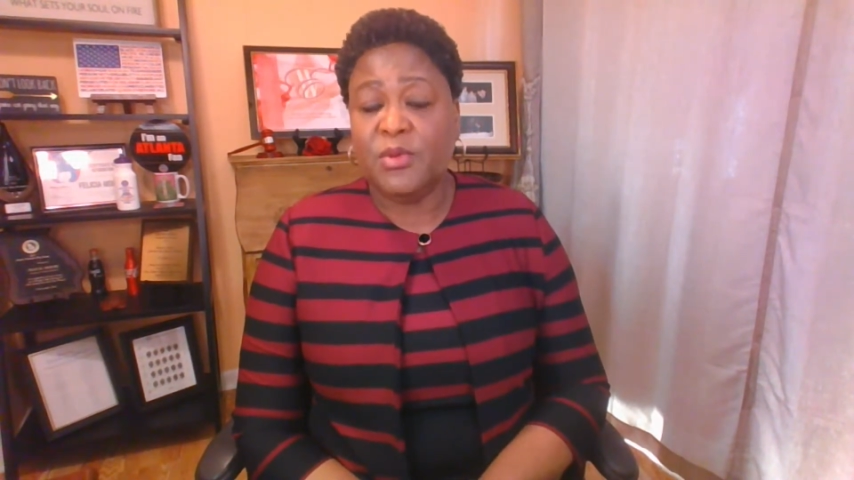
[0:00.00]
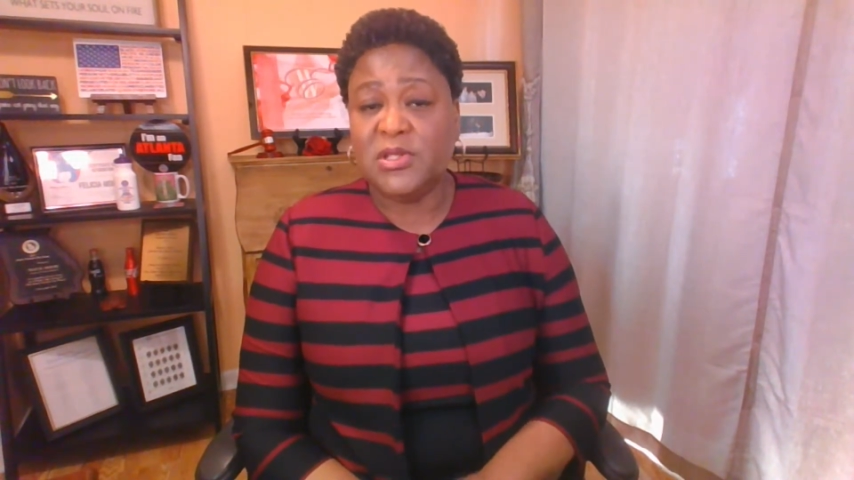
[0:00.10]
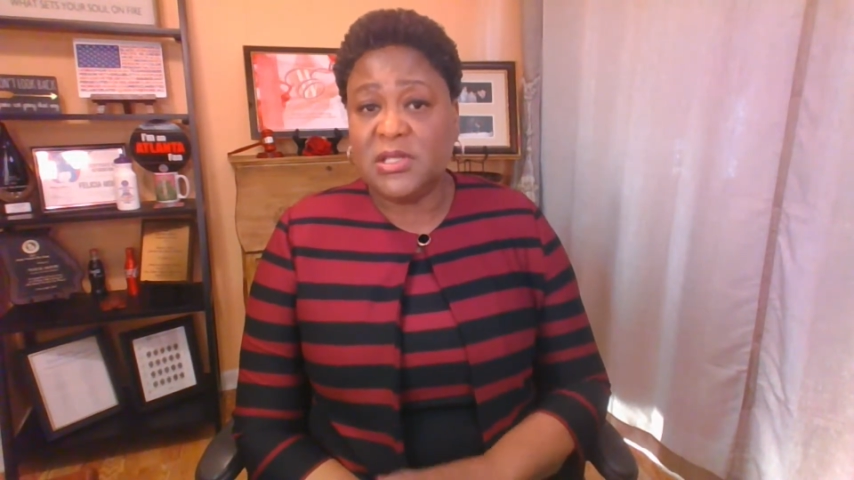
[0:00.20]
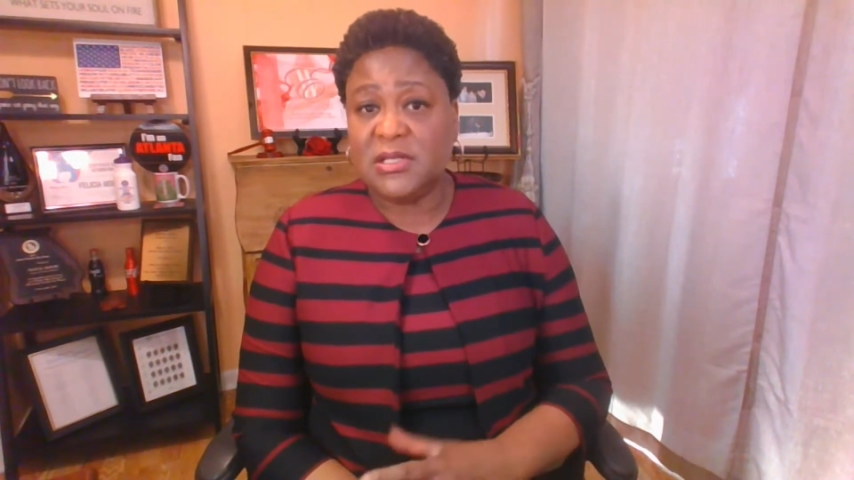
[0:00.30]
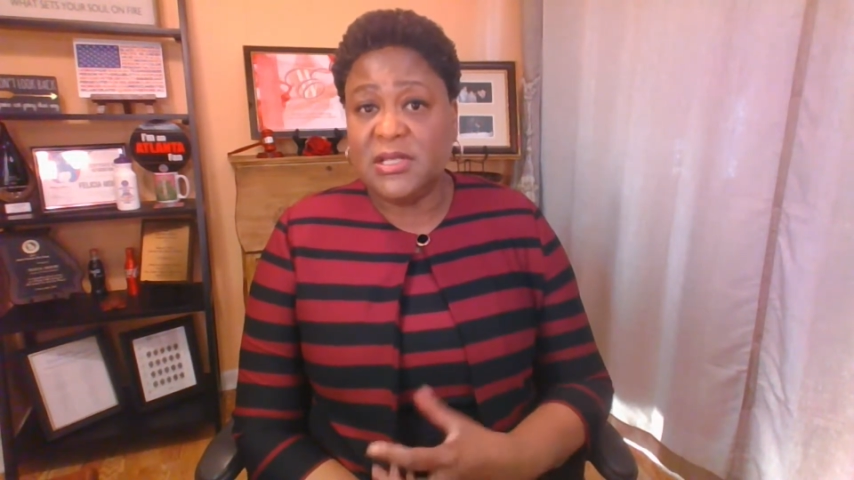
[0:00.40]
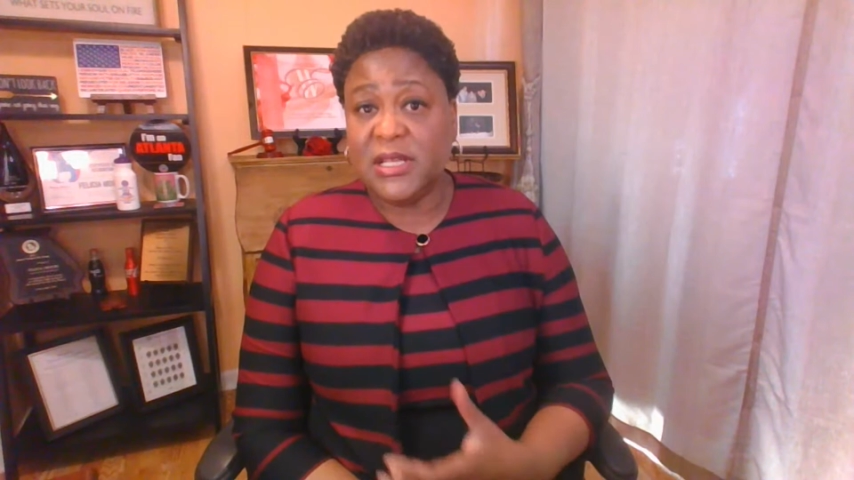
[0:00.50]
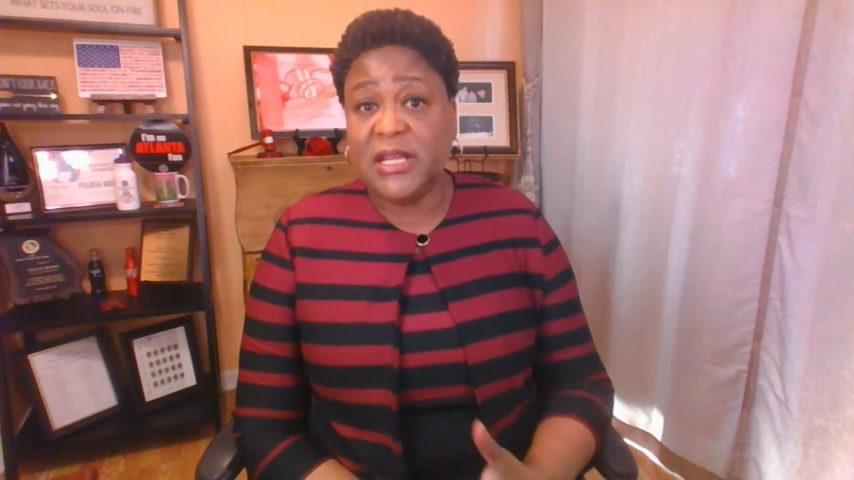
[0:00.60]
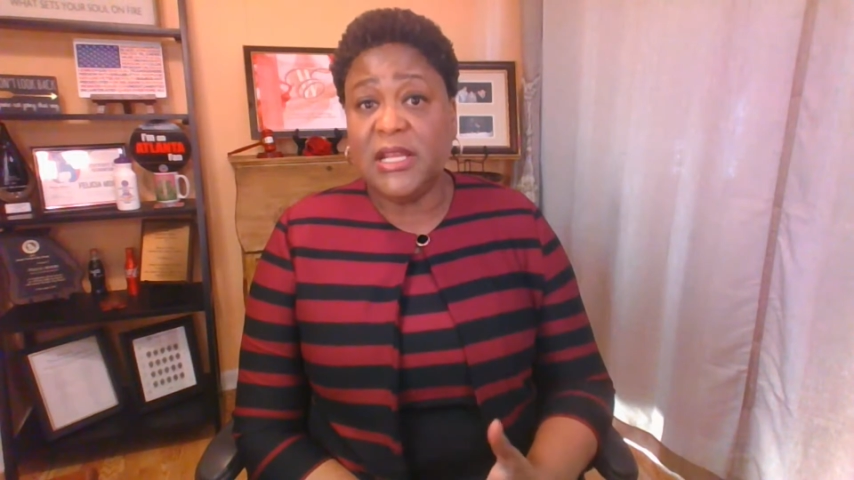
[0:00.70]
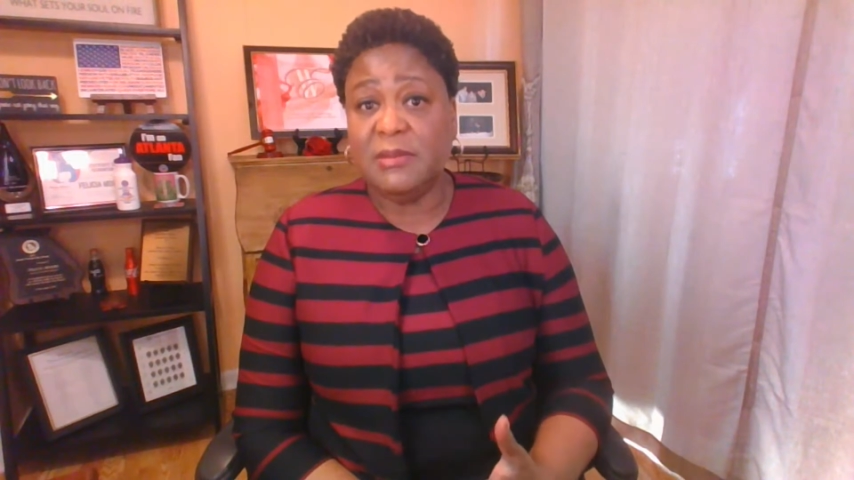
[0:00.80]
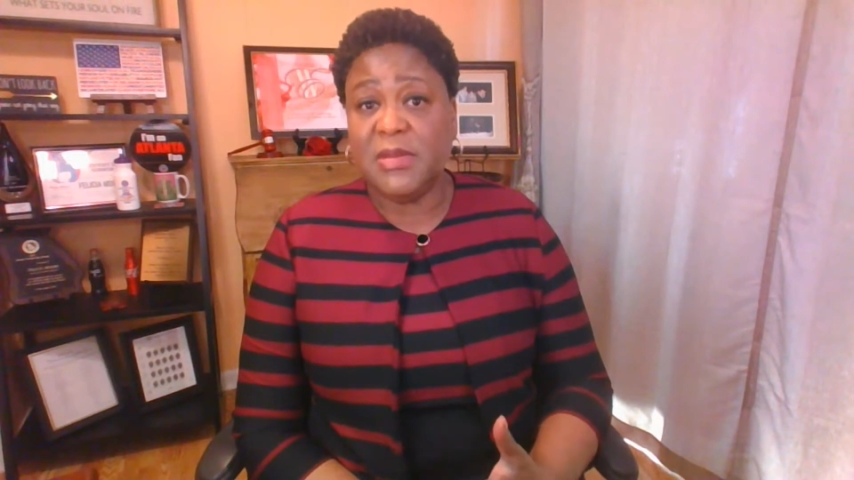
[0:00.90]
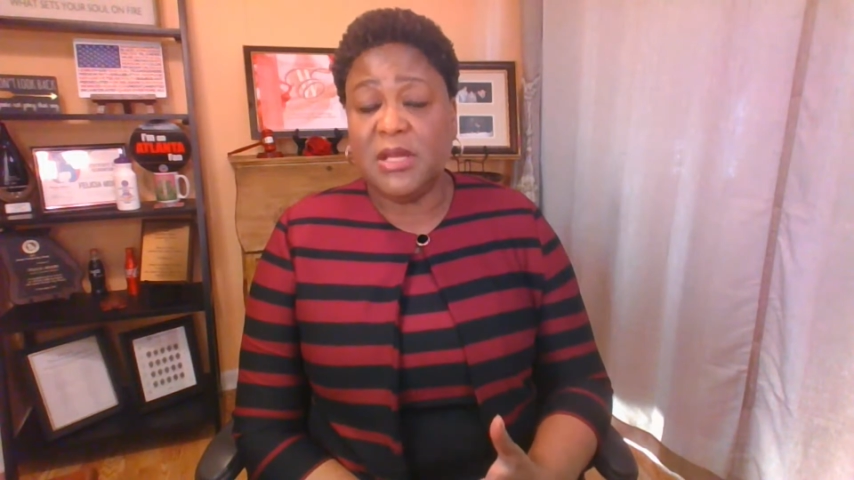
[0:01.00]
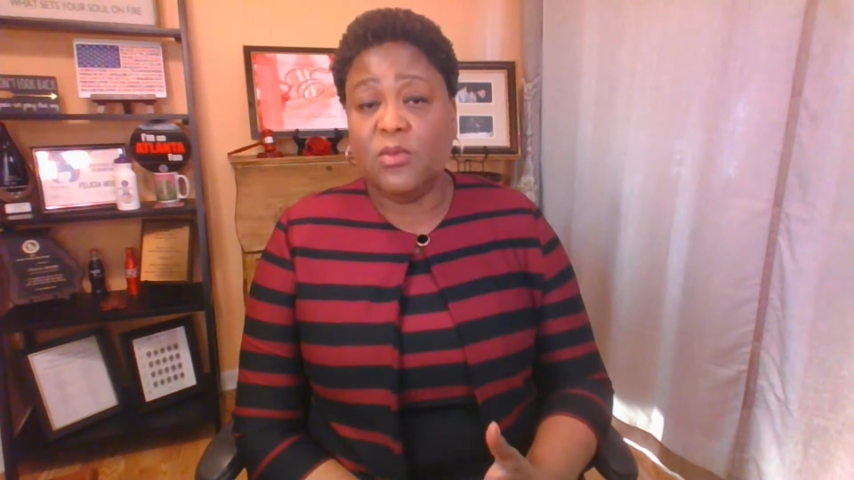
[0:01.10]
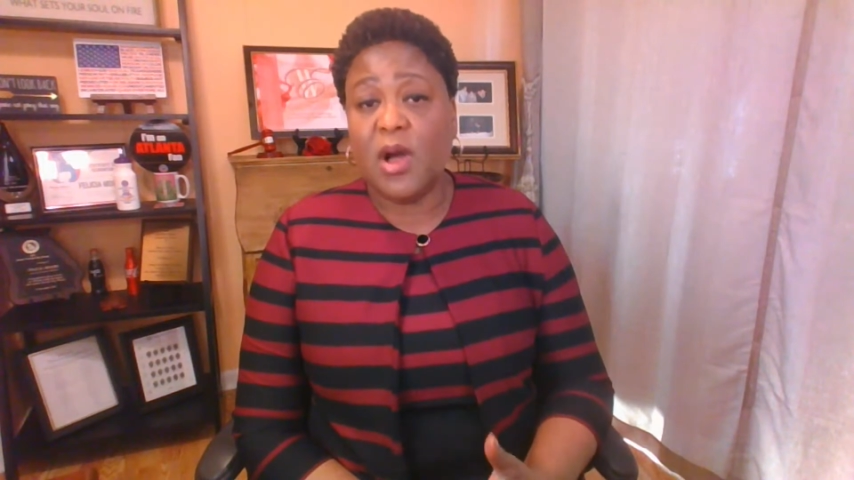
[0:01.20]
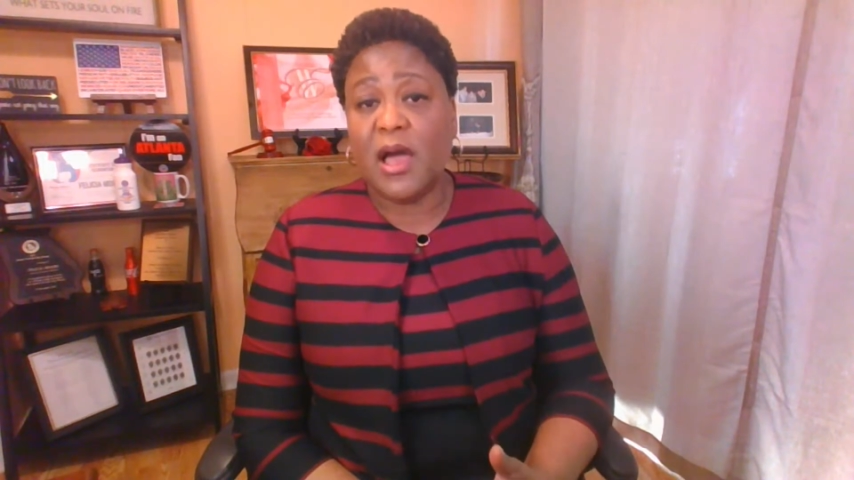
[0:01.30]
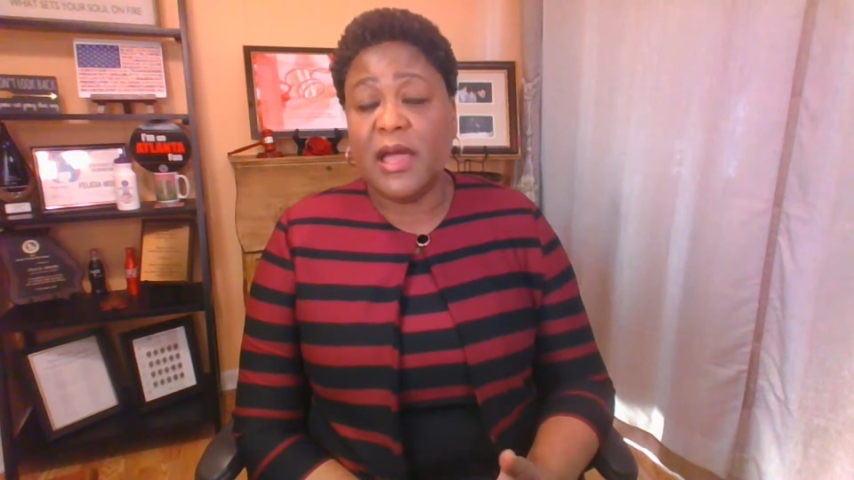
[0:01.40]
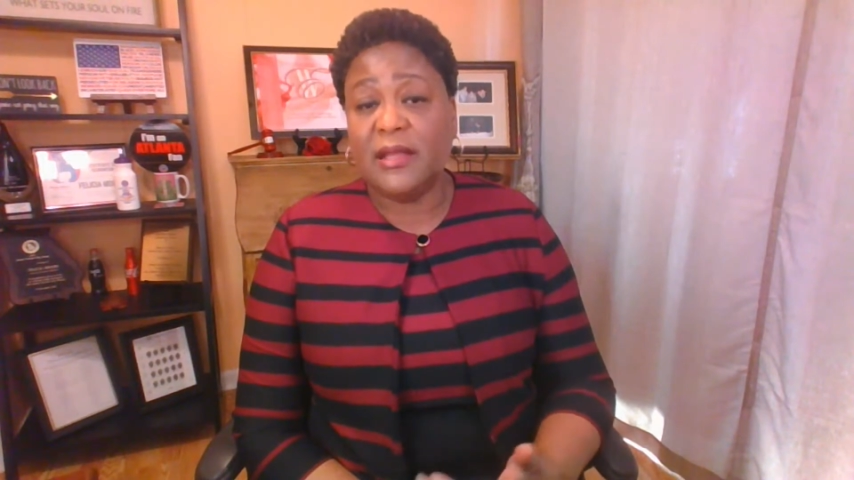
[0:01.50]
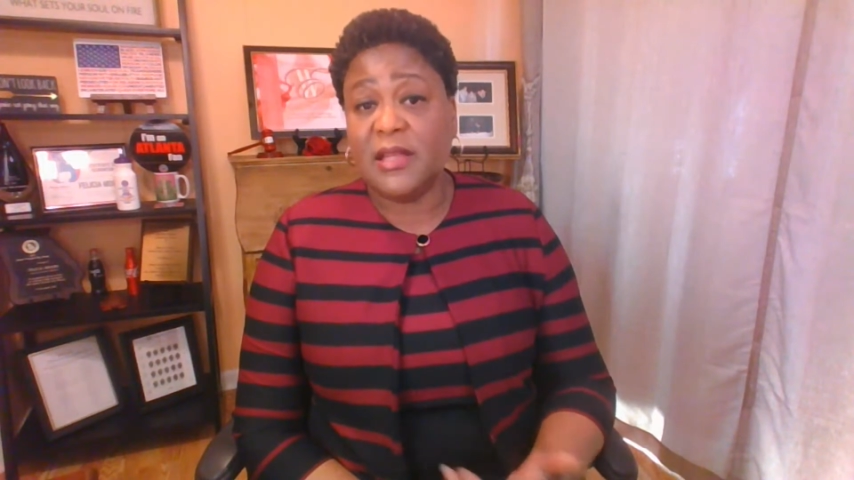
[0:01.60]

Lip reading: Which is leading me why